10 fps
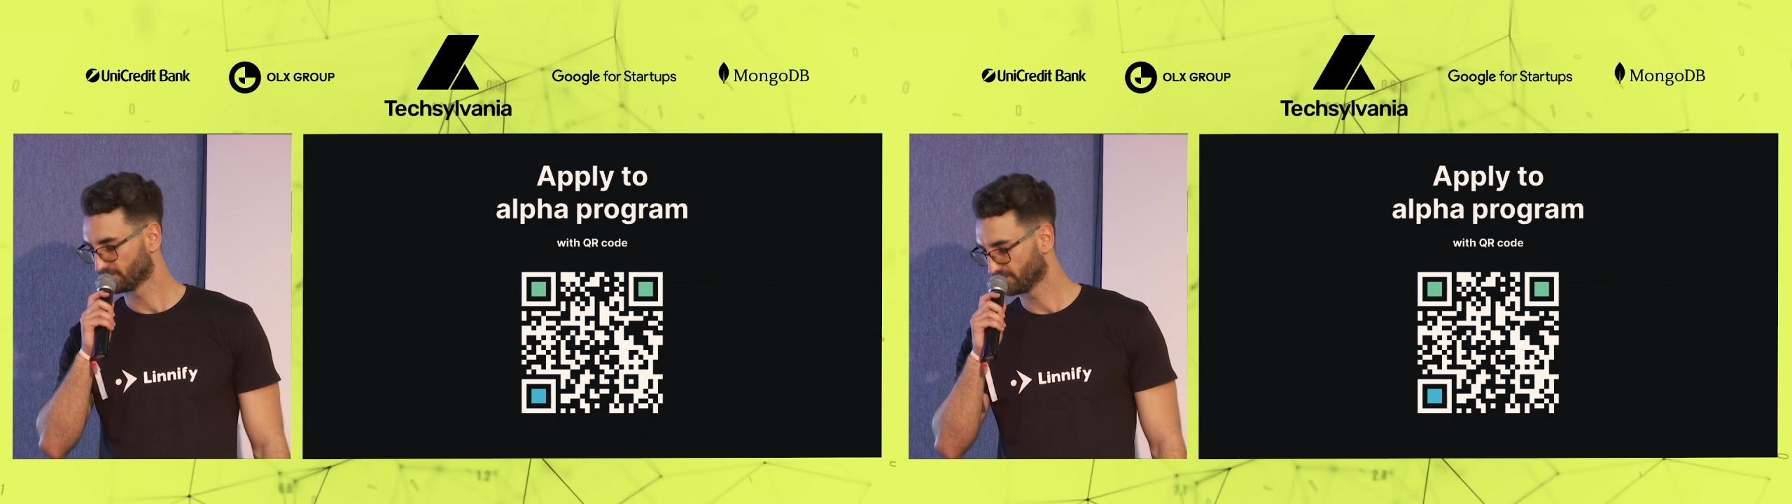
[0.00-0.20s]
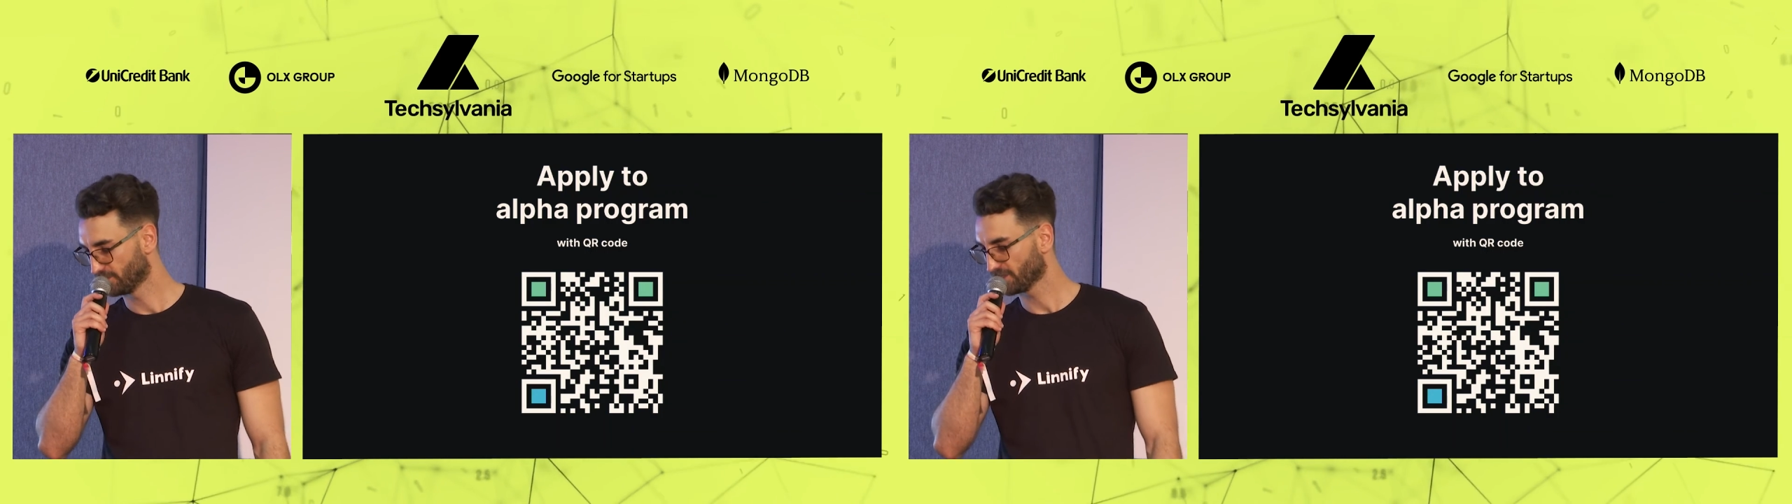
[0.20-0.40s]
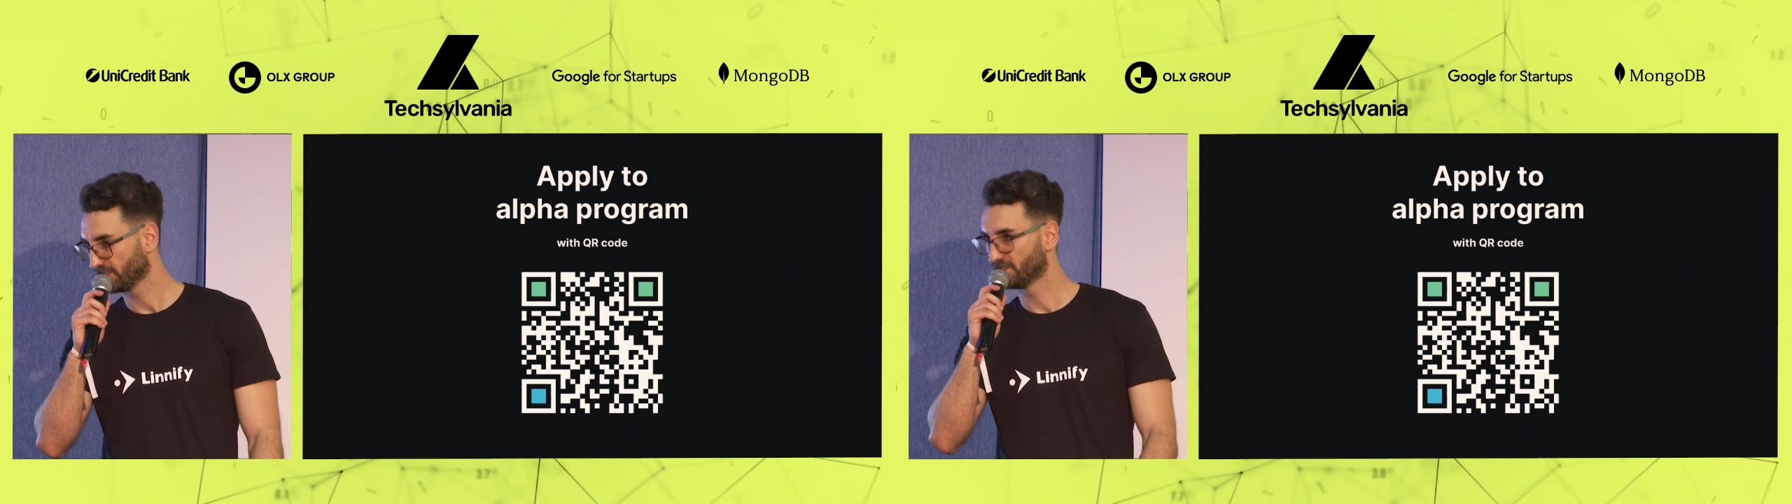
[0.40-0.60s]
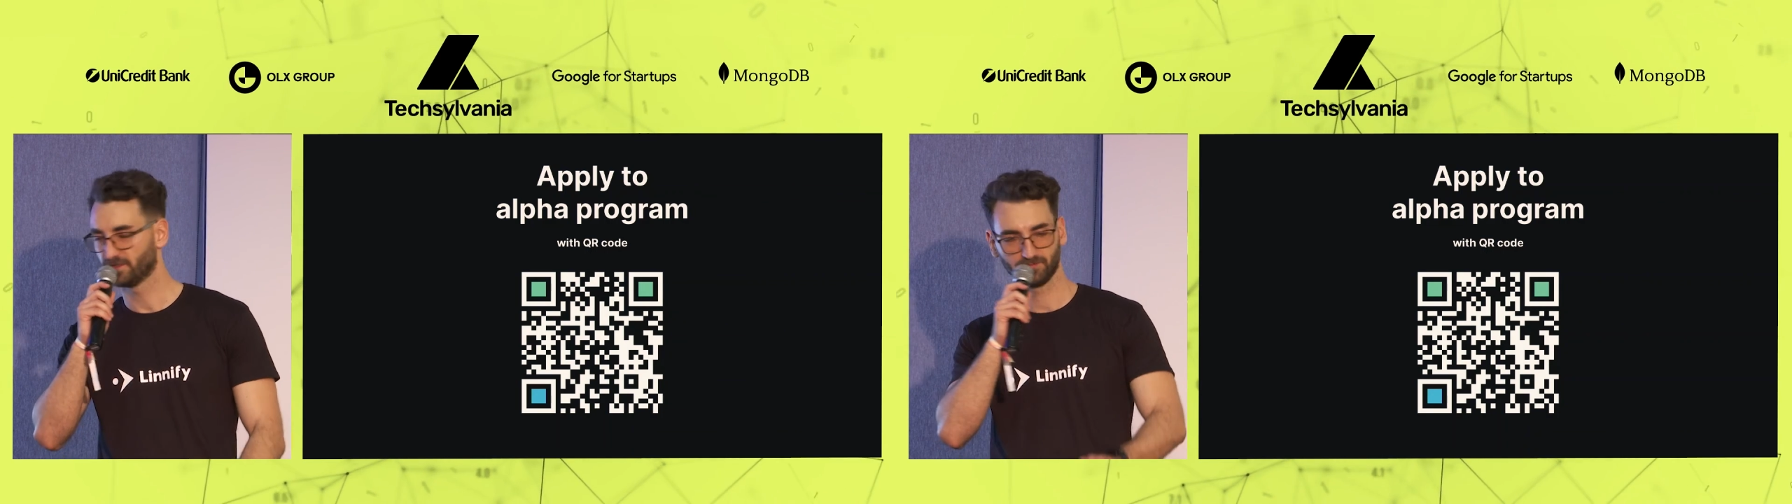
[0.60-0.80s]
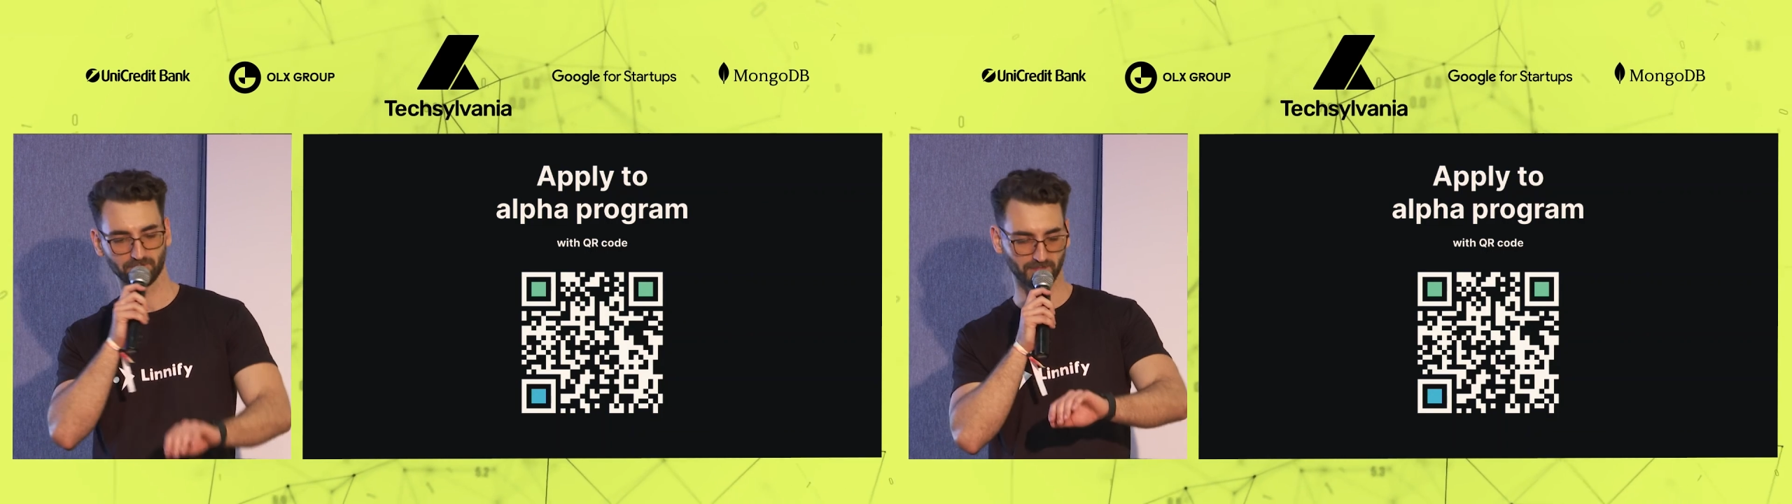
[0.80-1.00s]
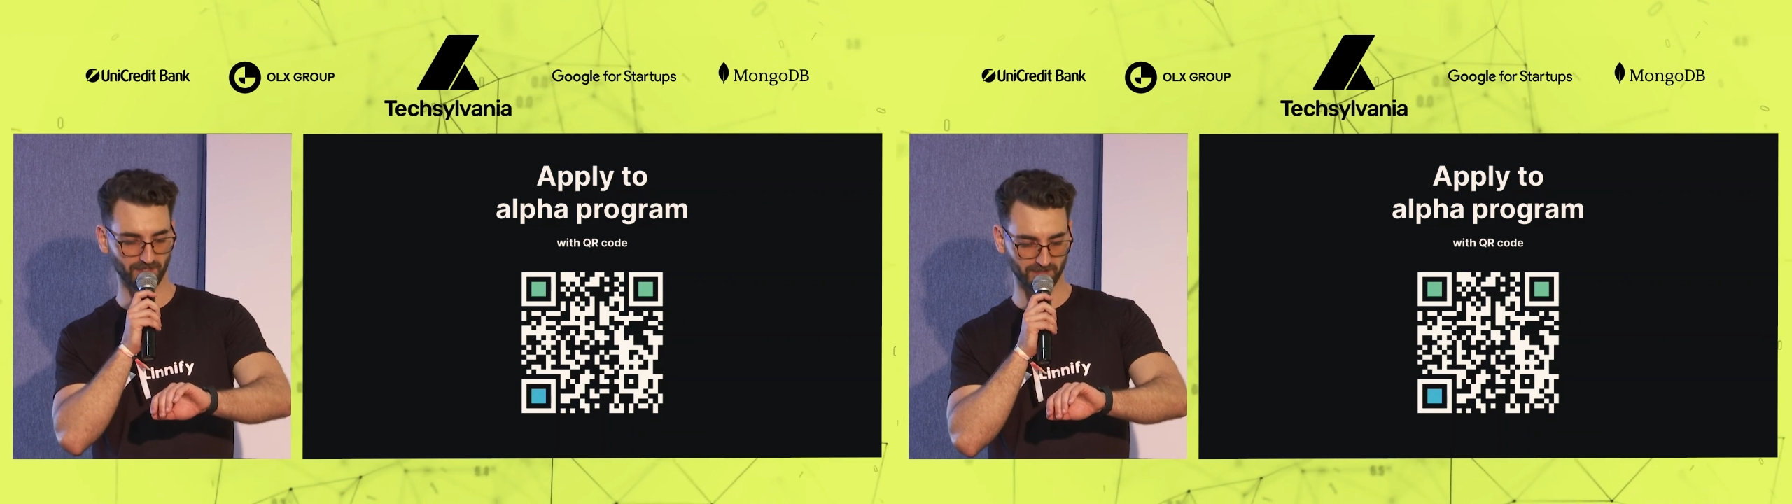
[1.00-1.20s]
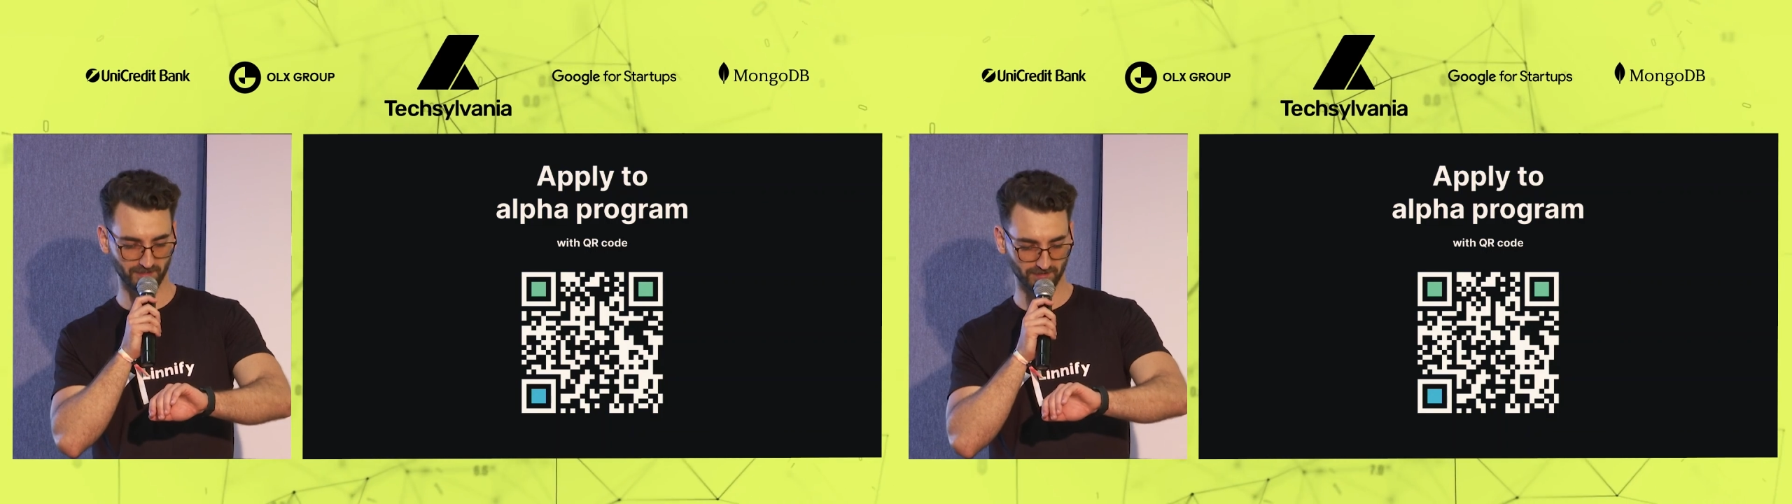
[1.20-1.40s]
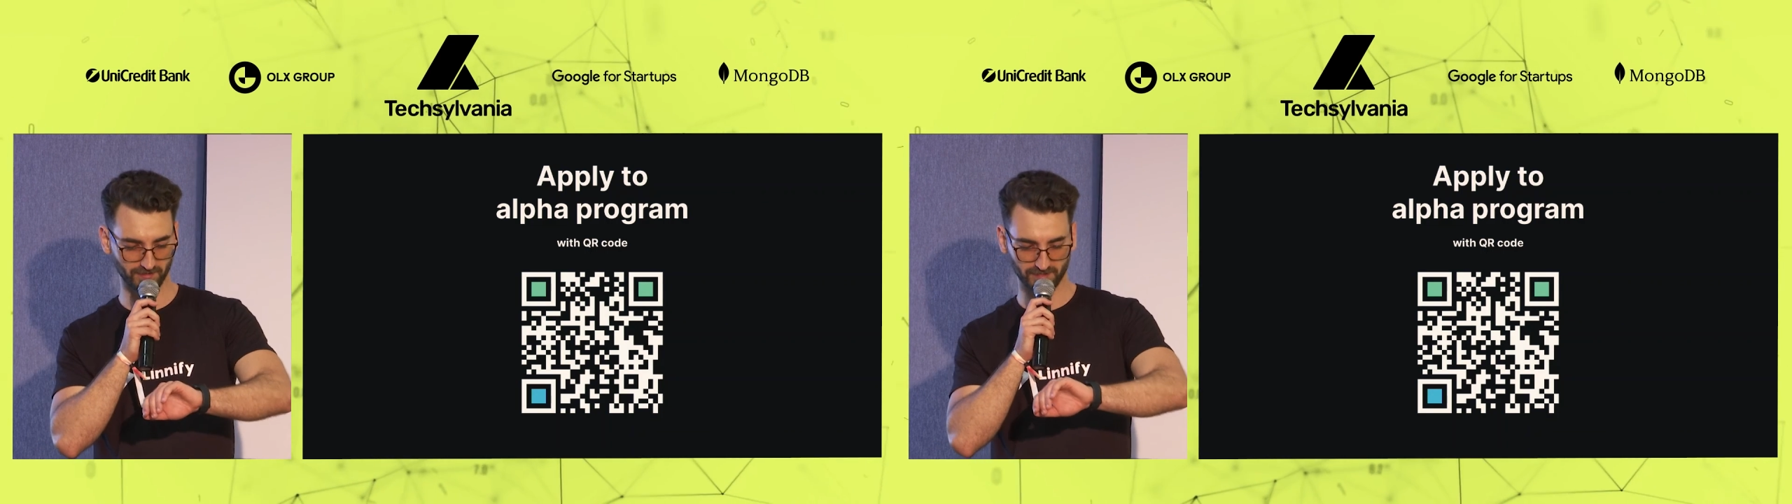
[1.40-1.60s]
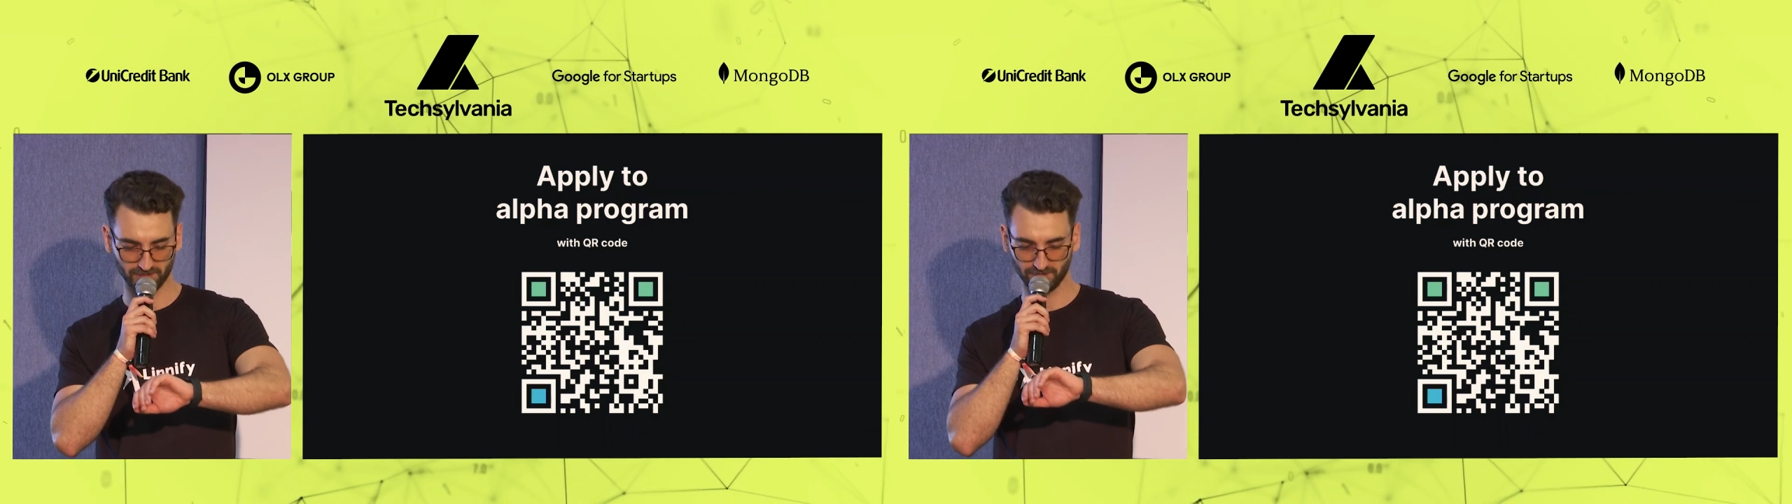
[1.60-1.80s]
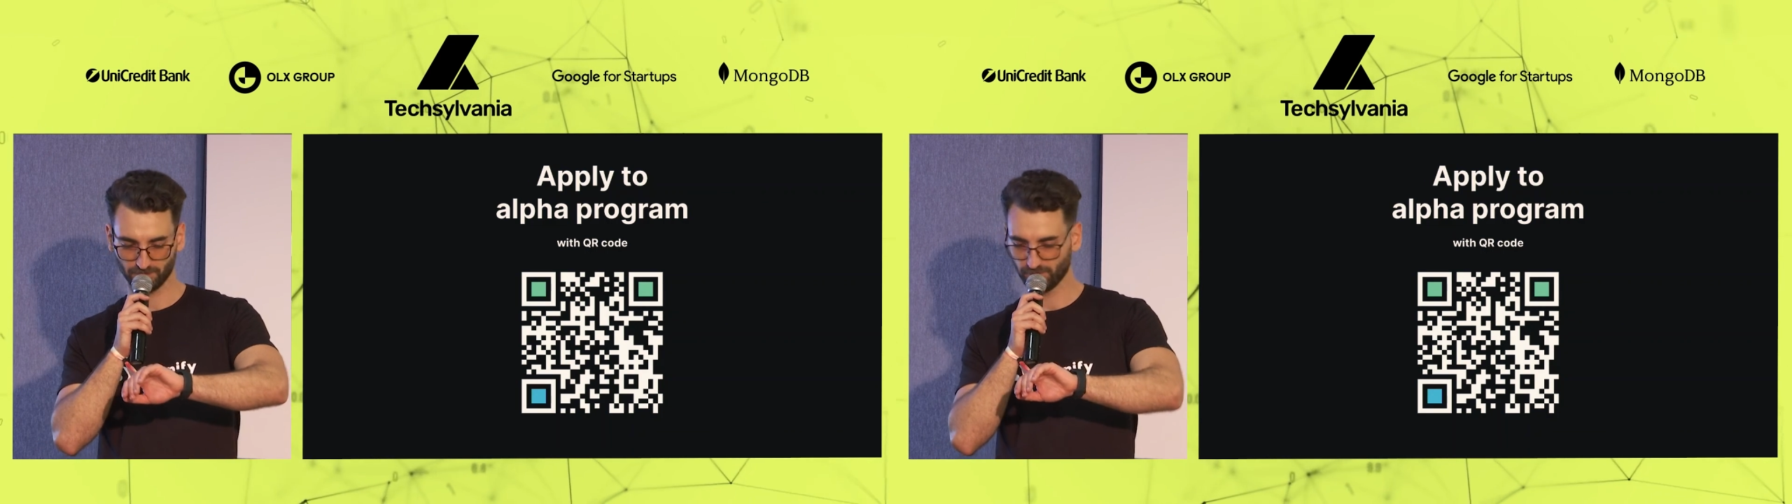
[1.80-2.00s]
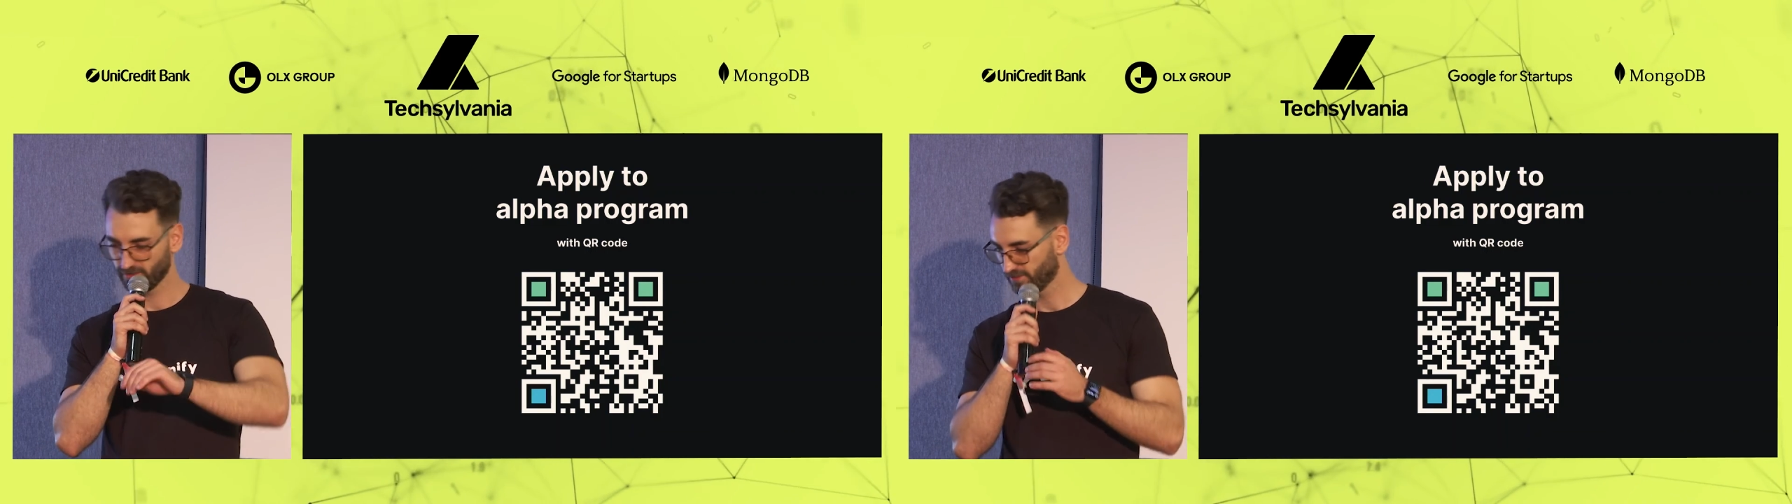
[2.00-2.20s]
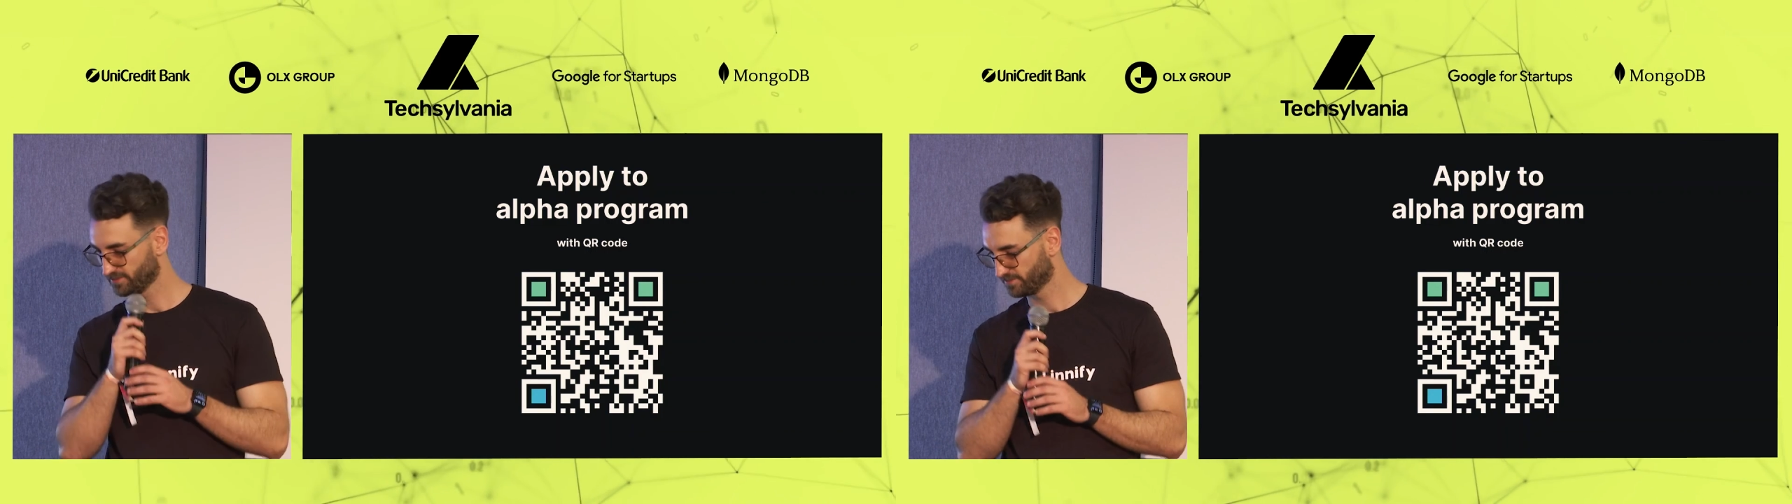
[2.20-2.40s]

Okay, then I think that's it. We